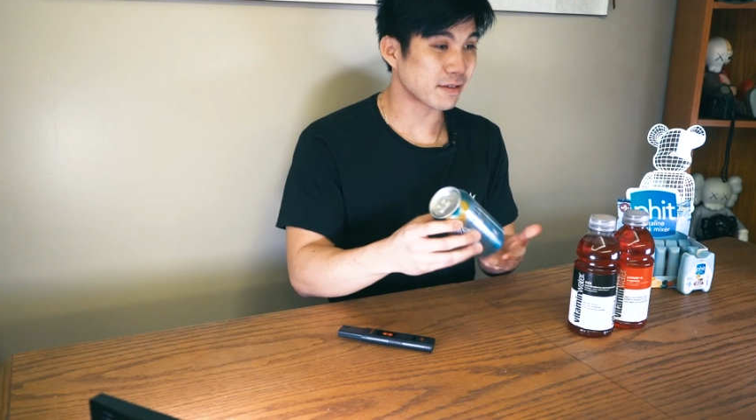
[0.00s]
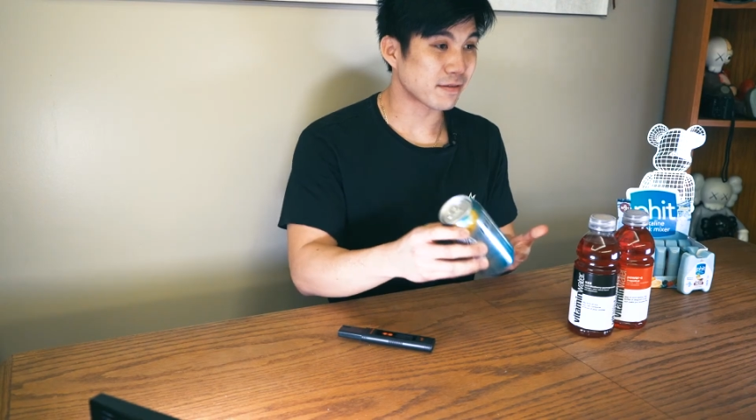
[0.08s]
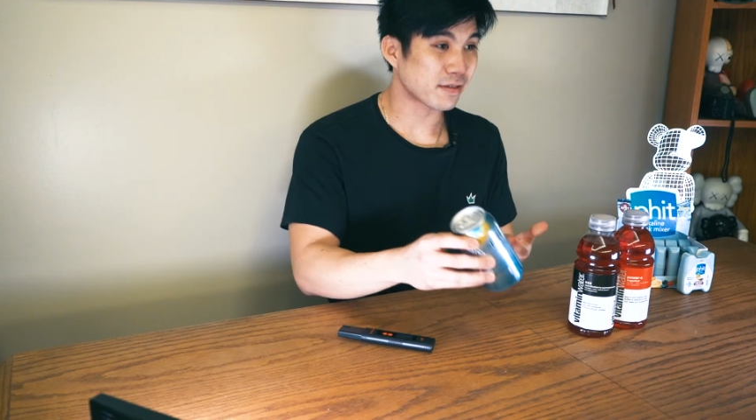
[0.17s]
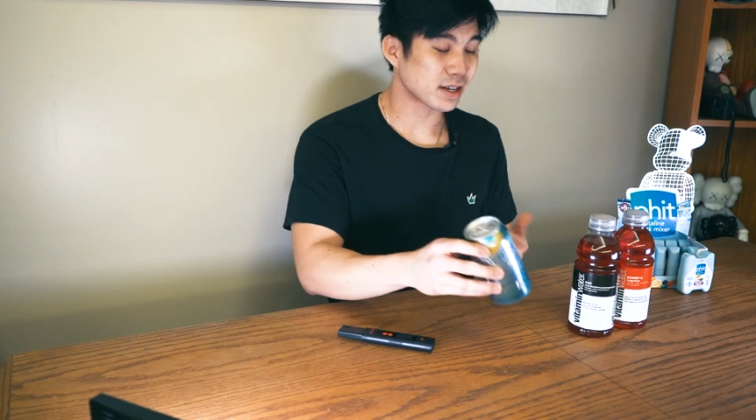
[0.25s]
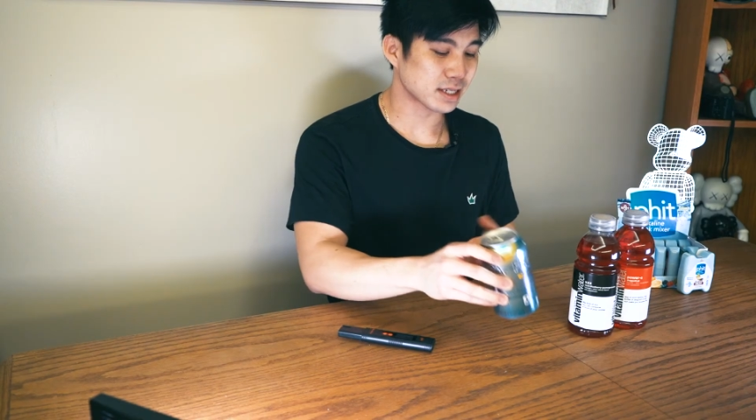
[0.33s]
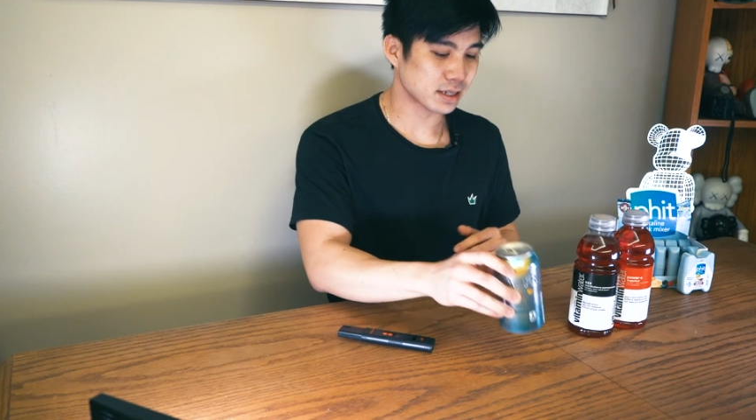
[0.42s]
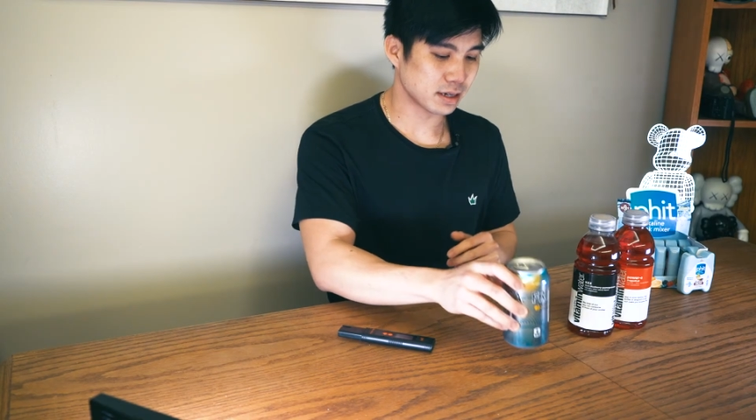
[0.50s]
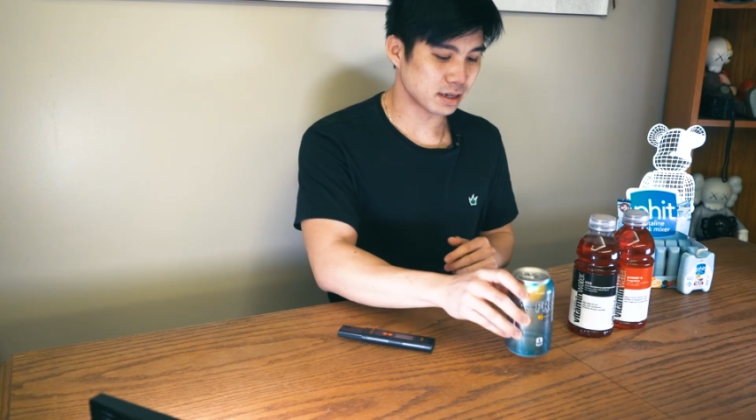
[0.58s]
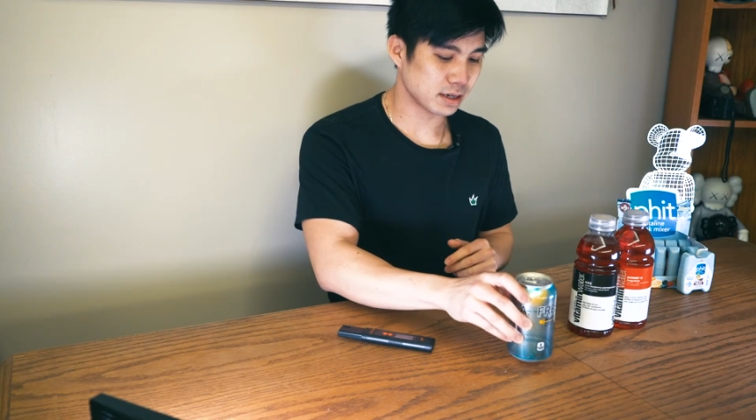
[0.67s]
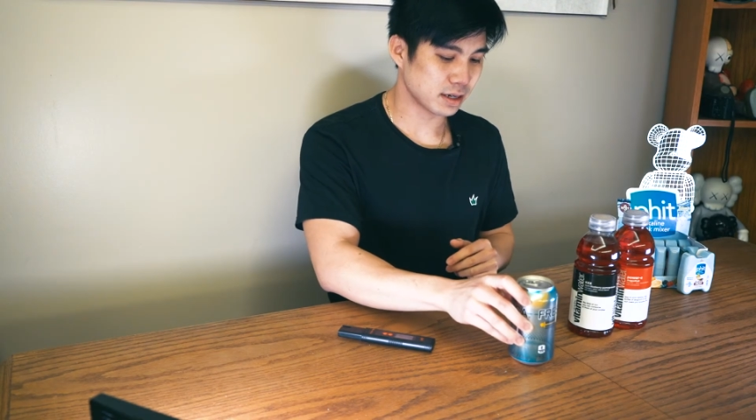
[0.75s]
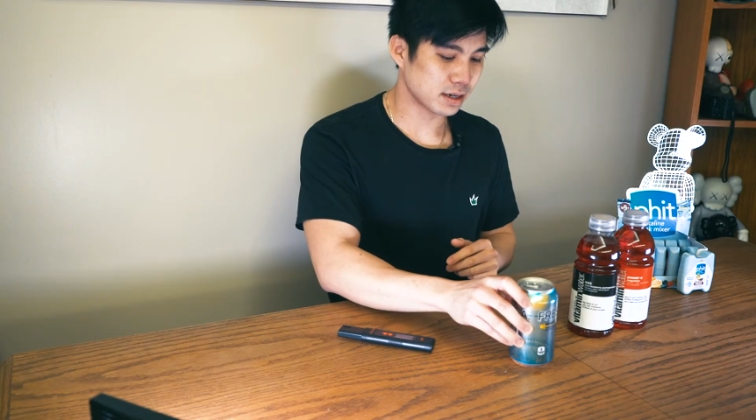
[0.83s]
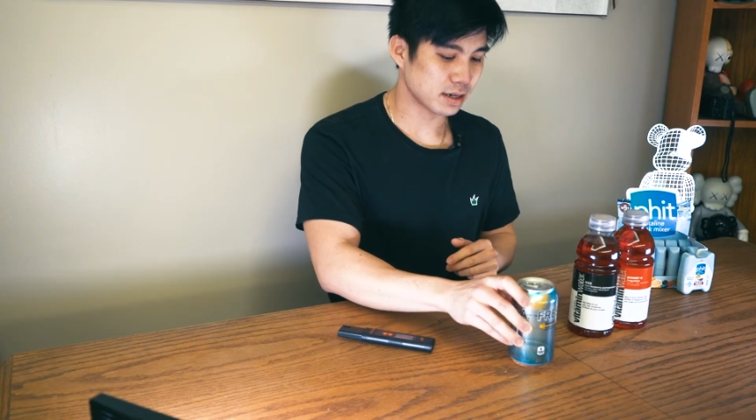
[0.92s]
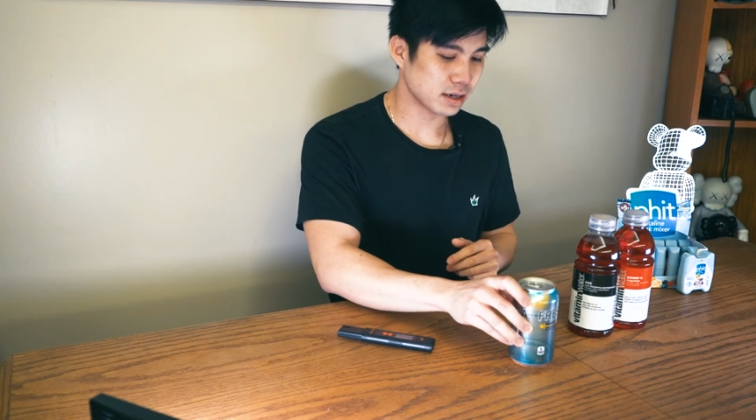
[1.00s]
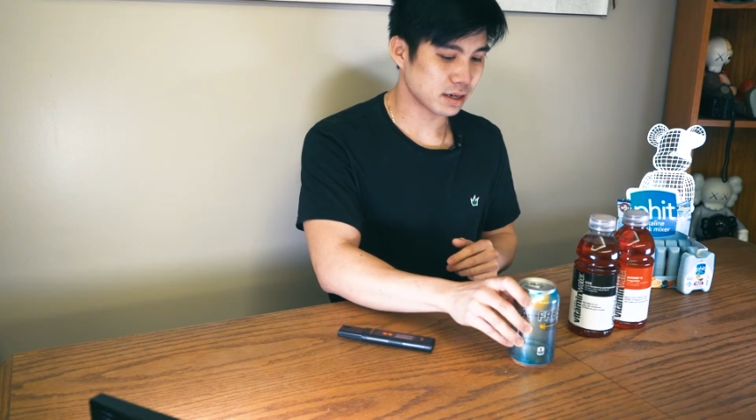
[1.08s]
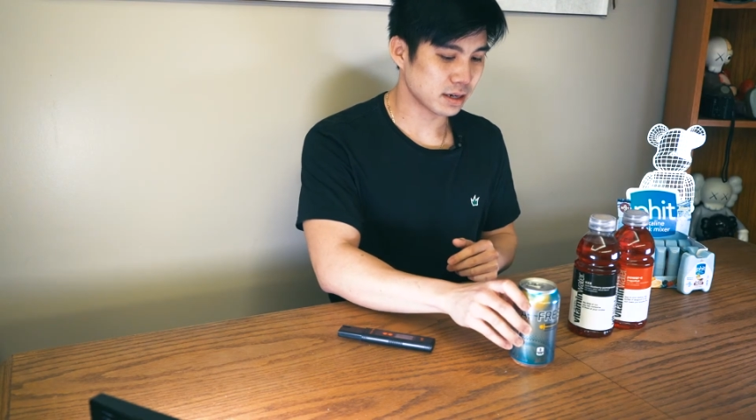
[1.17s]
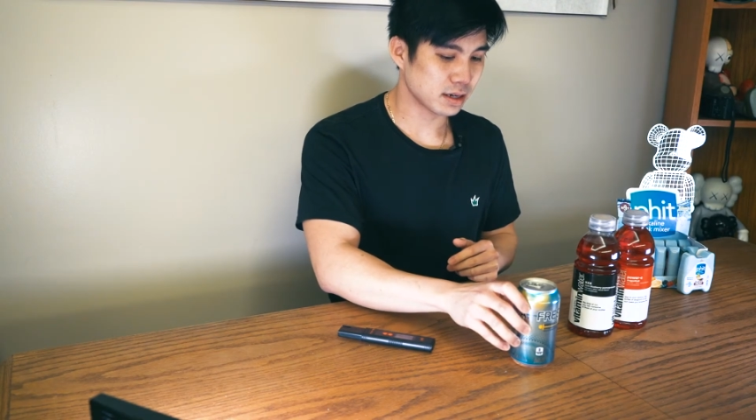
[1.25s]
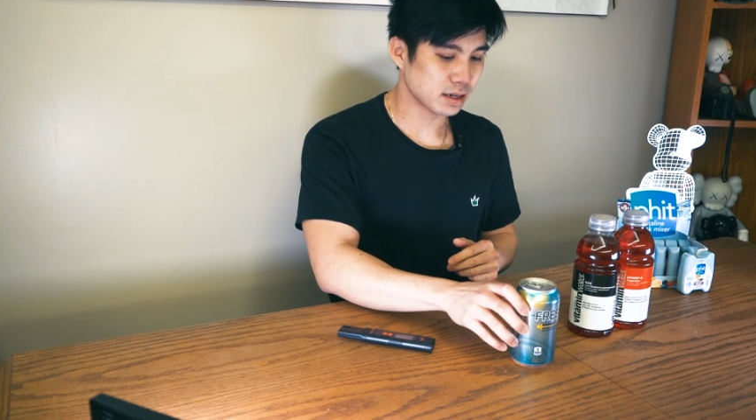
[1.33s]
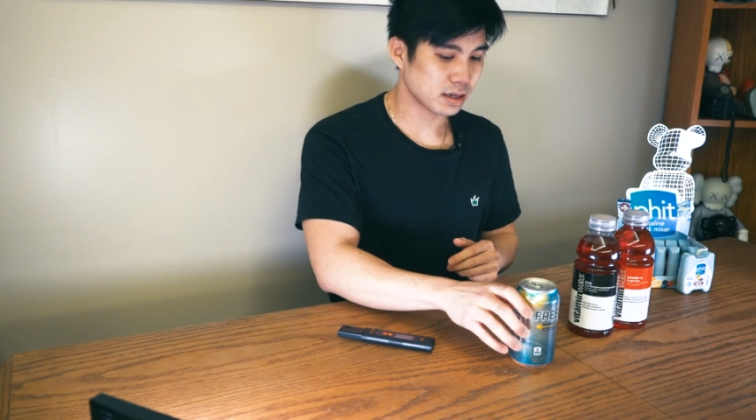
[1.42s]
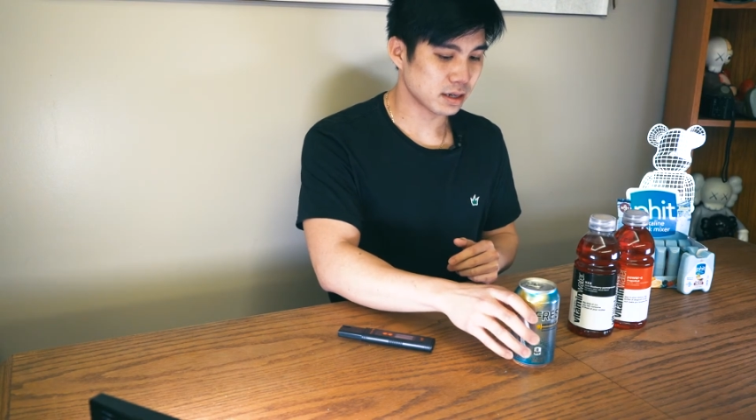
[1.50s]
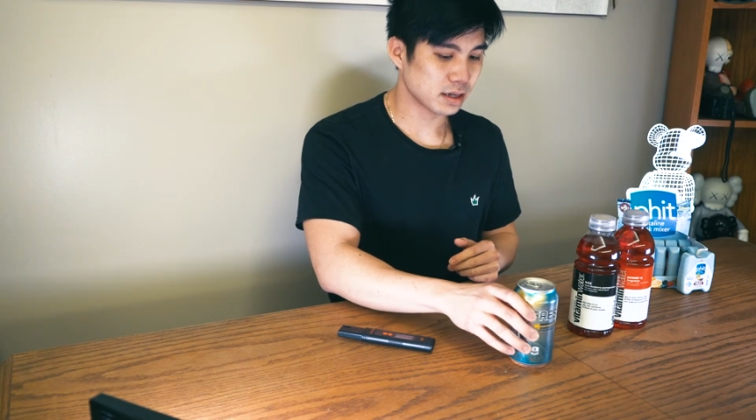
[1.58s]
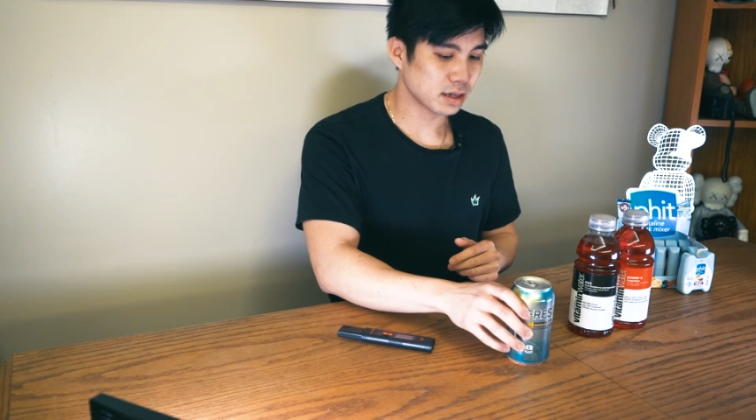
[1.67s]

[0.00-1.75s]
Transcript: sodas here. Actually, it's going to be Fresca,